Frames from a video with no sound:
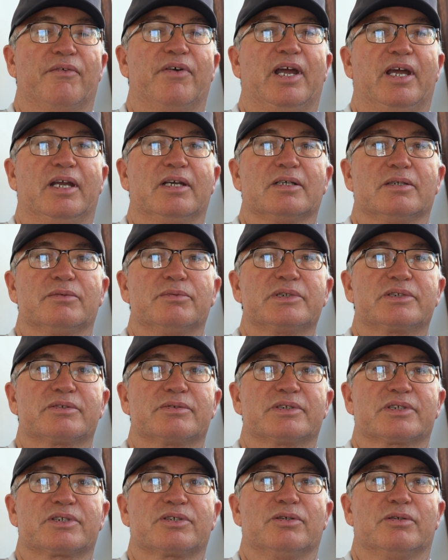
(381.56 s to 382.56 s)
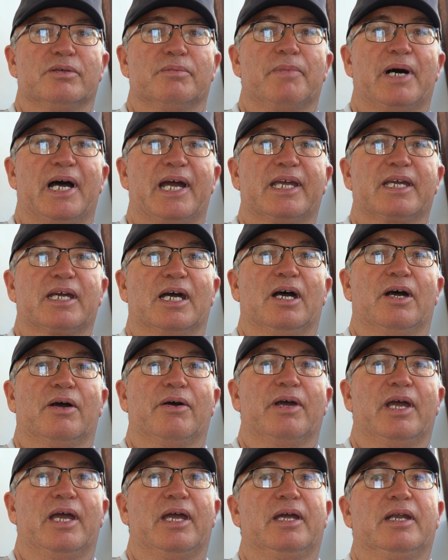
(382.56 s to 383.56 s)
Randall, which was called
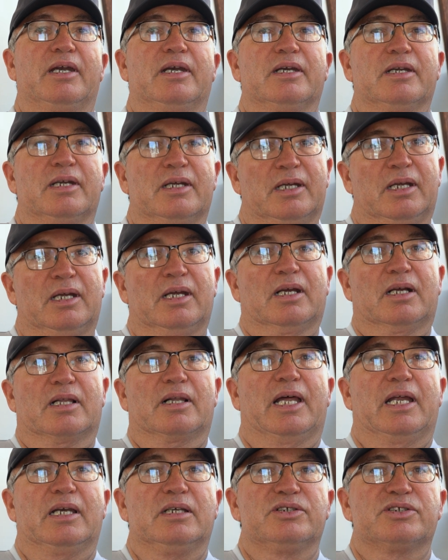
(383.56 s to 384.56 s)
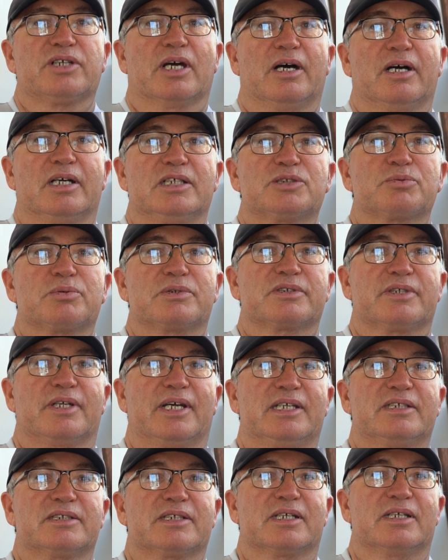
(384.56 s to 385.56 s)
Mako, and Glenn Jones was
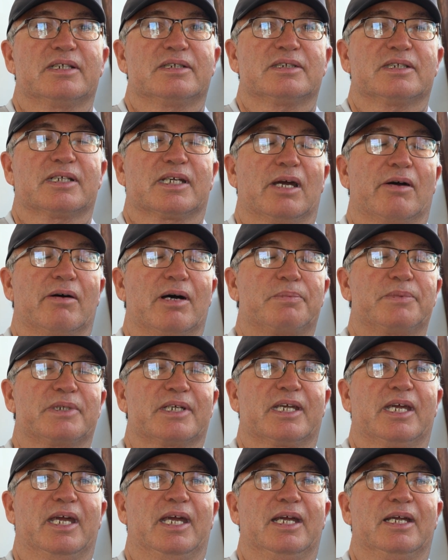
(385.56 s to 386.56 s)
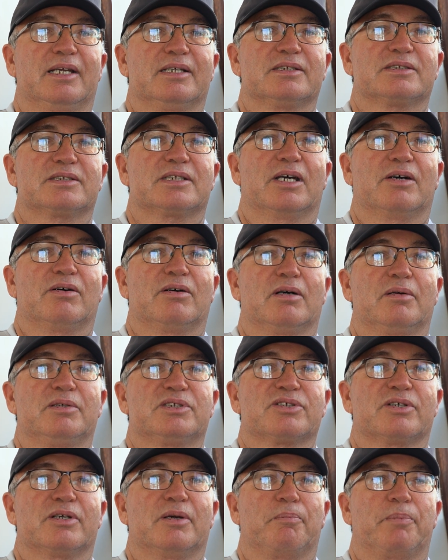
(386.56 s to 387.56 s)
leasing it to go up to Cairns. So I
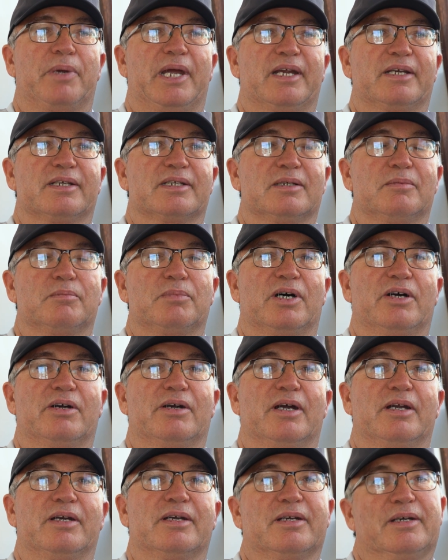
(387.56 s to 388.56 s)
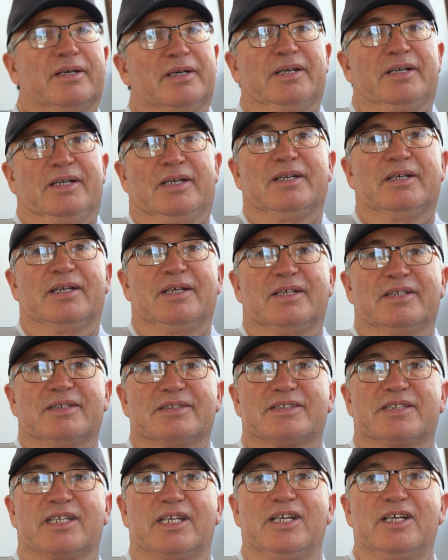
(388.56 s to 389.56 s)
sort of begged and borrowed and
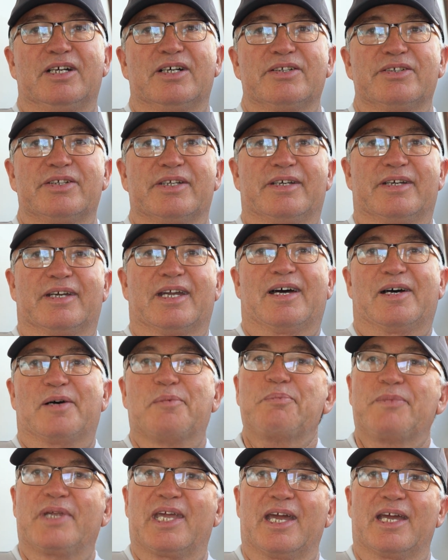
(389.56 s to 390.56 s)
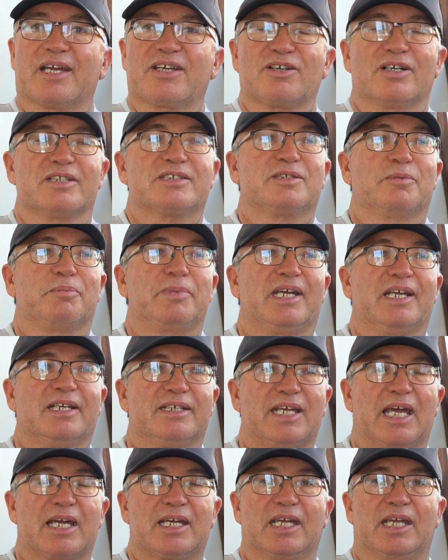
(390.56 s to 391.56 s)
stealed, and got to be a
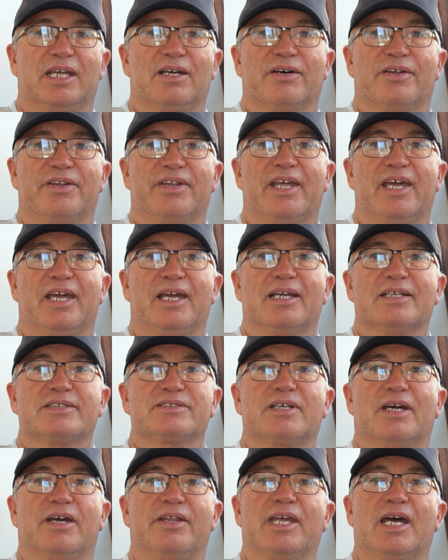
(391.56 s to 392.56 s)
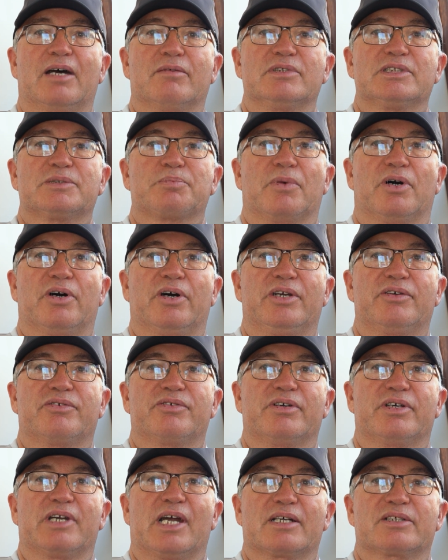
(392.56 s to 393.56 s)
decky on there. So that was my
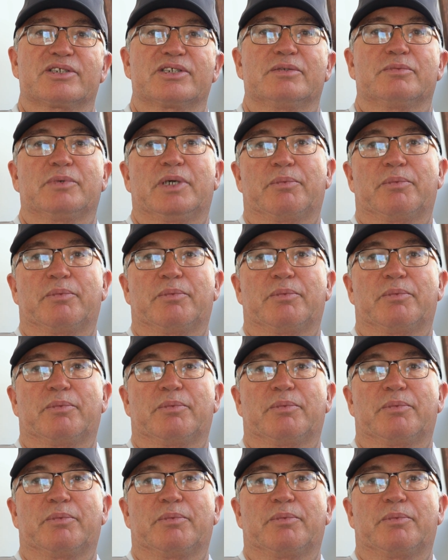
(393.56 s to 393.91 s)
introduction.